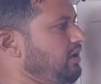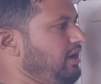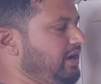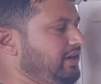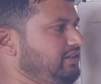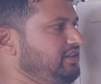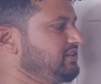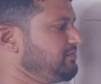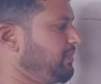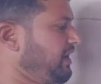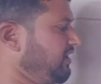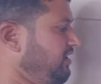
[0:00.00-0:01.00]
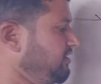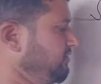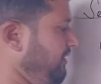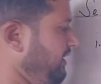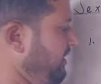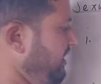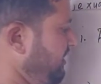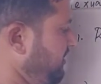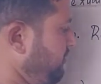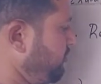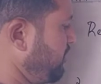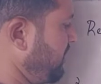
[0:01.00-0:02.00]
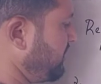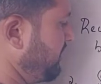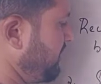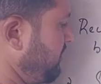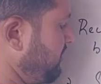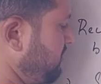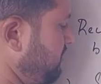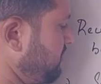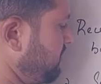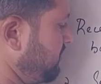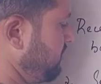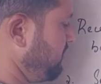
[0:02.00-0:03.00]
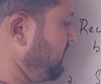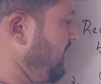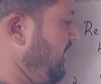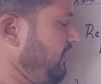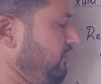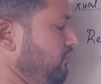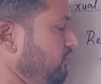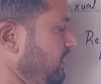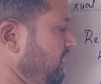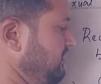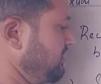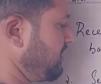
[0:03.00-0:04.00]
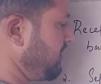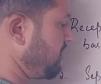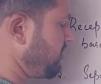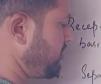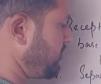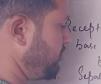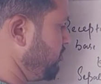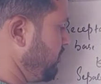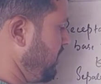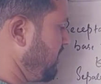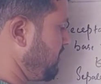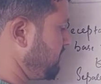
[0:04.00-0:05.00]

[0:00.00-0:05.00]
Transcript: and these petals, when taken together, they are known as the corolla.